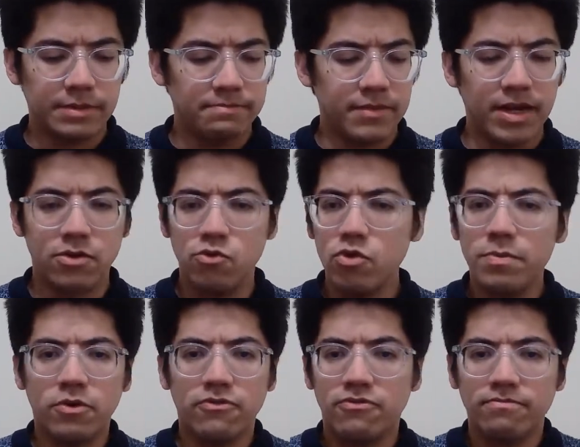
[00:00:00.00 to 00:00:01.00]
group
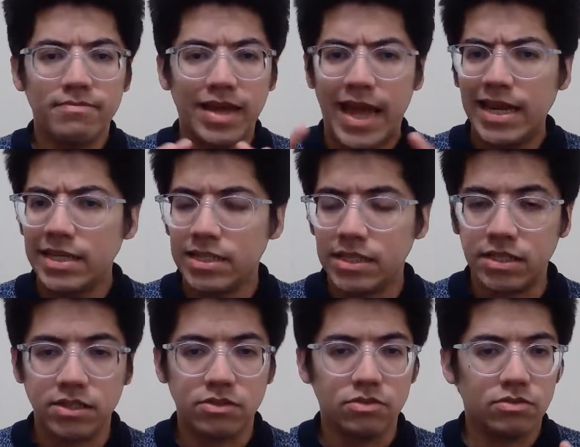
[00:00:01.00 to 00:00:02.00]
of
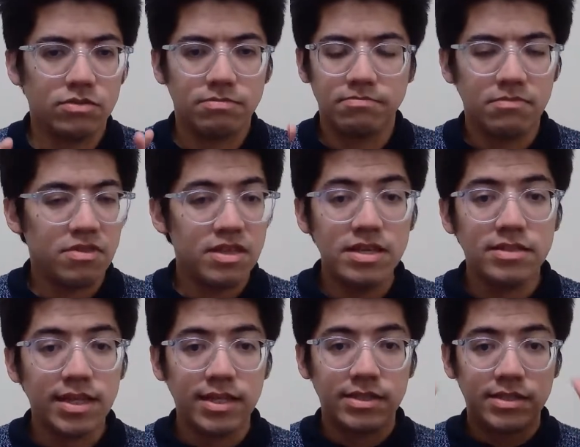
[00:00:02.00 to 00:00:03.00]
entities or things
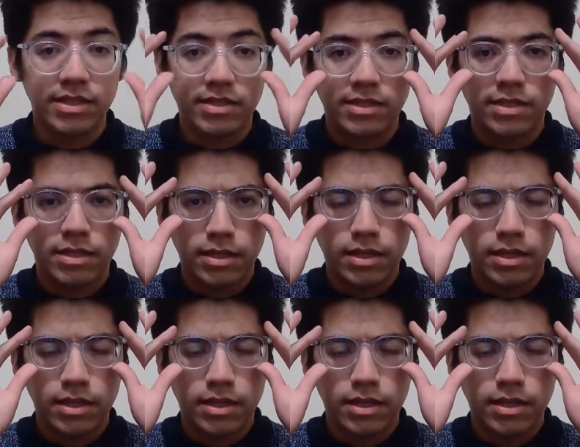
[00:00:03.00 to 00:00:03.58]
that exist